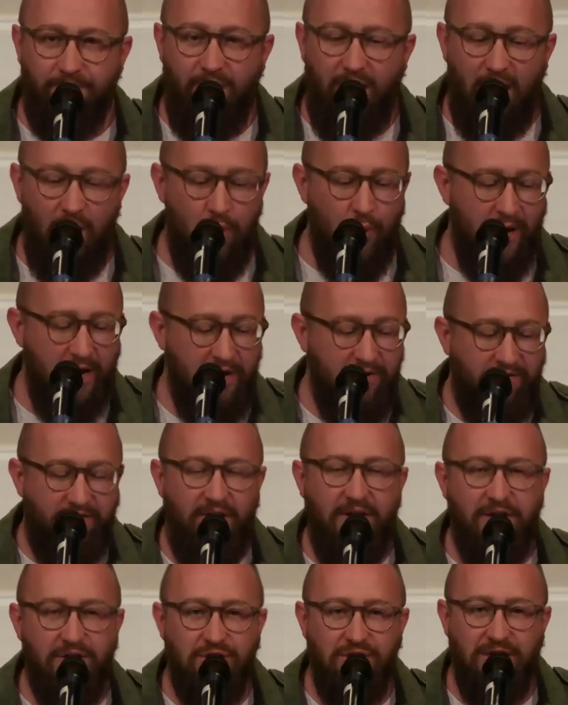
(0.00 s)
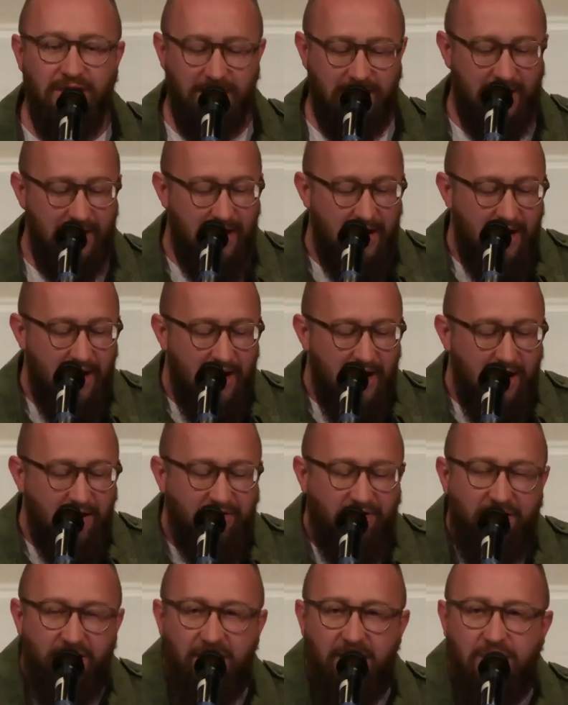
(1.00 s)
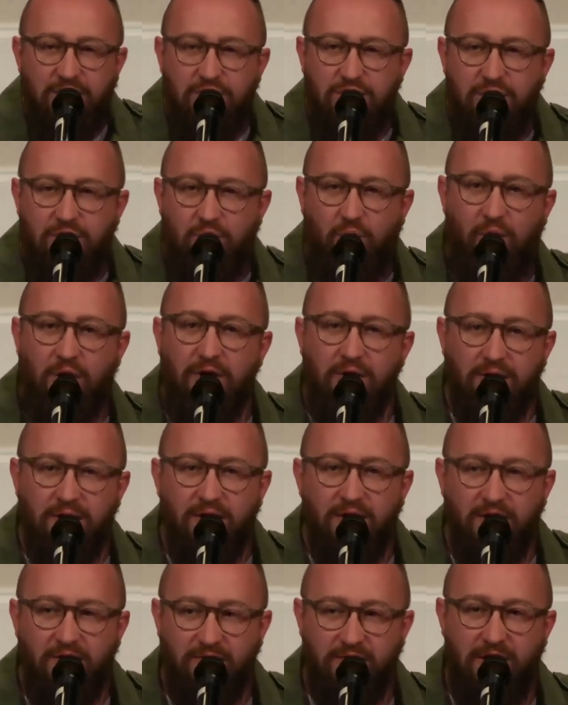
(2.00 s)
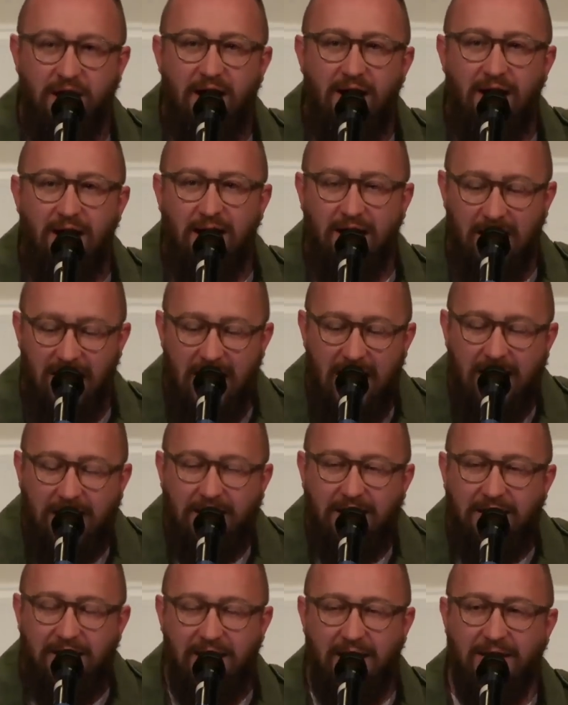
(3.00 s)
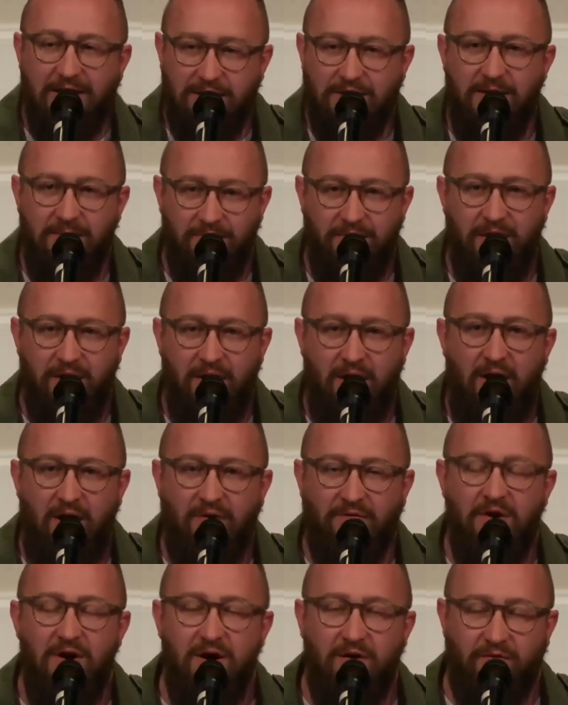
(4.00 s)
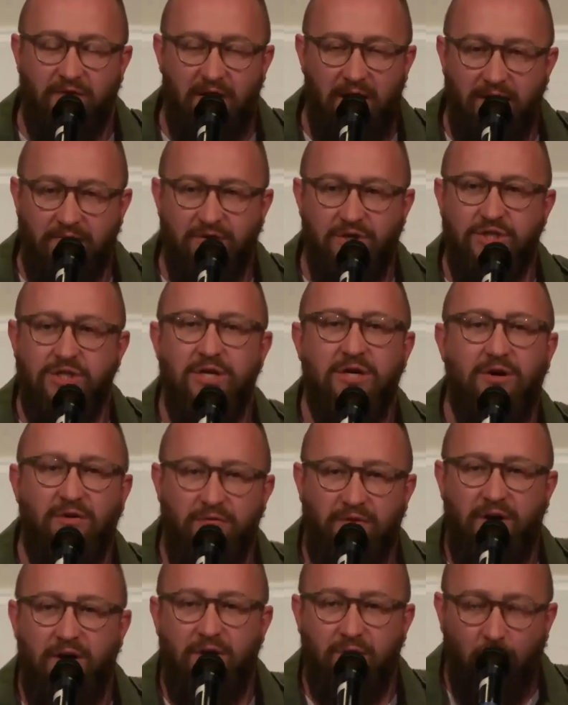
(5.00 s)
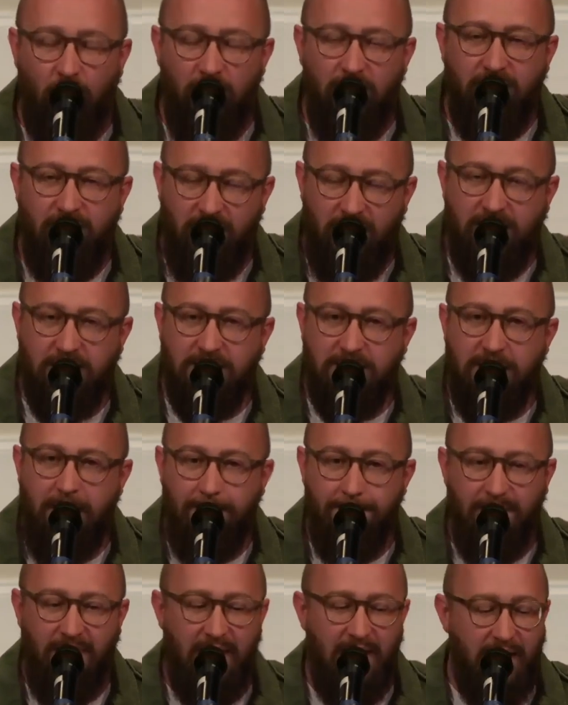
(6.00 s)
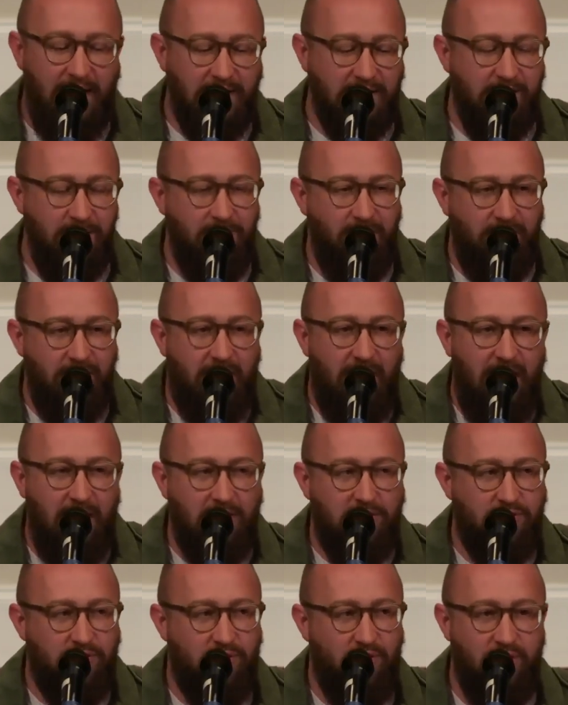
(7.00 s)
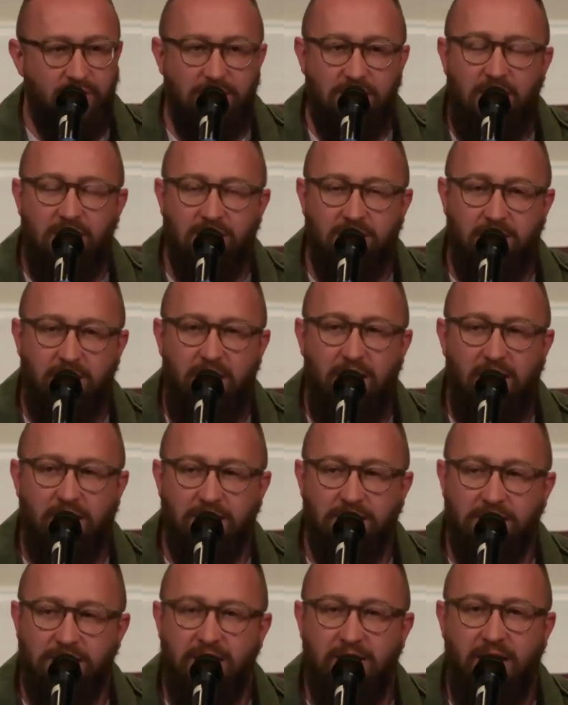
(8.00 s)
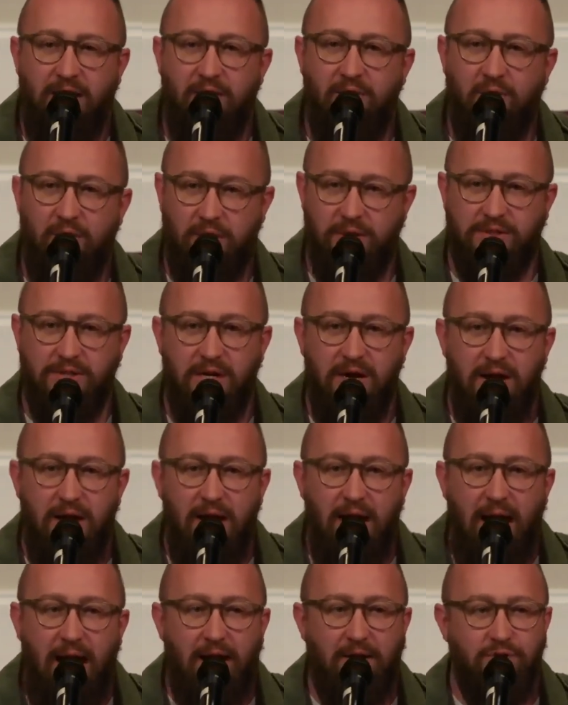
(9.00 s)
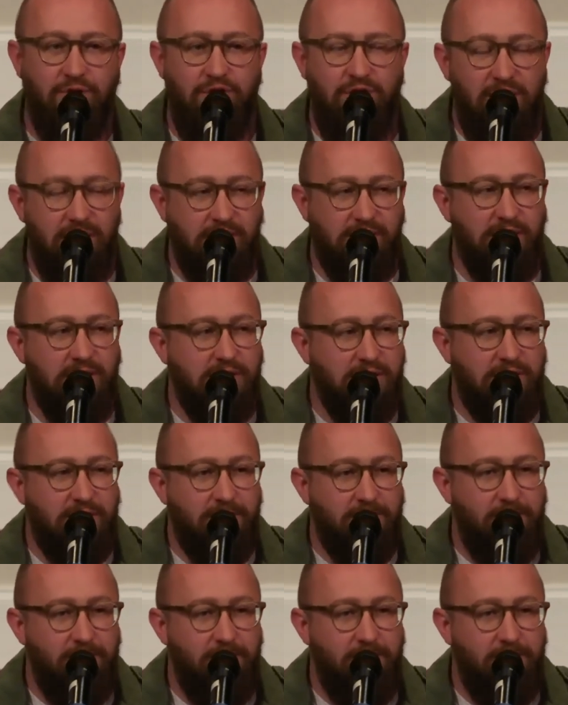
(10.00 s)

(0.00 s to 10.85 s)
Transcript: When he finished it, he finished the work of God and kicked something off for every single one of us. And something that I sort of talked about on Sunday was how Jesus